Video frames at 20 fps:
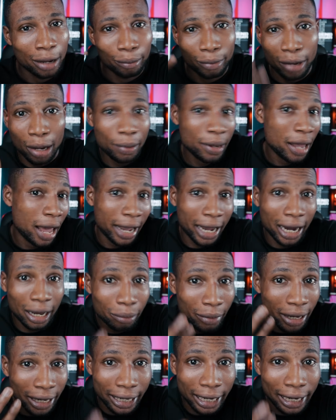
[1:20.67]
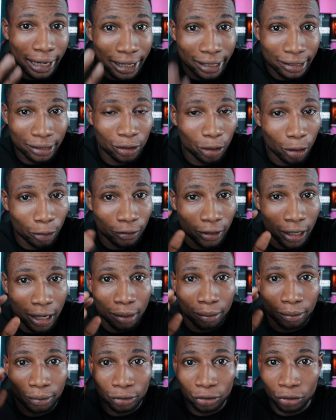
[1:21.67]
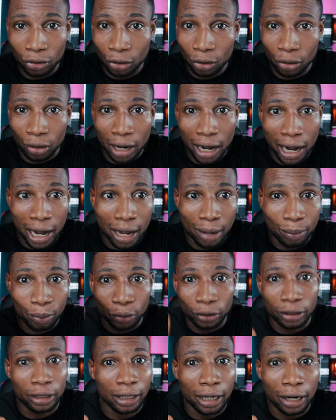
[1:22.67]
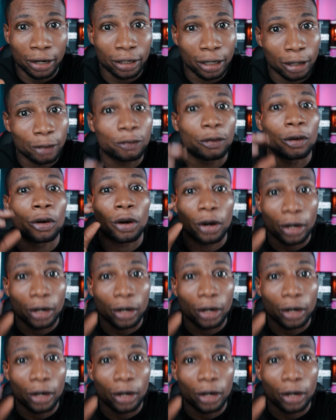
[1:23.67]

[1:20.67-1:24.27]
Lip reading: Maybe I can make a list of them so I put it out here for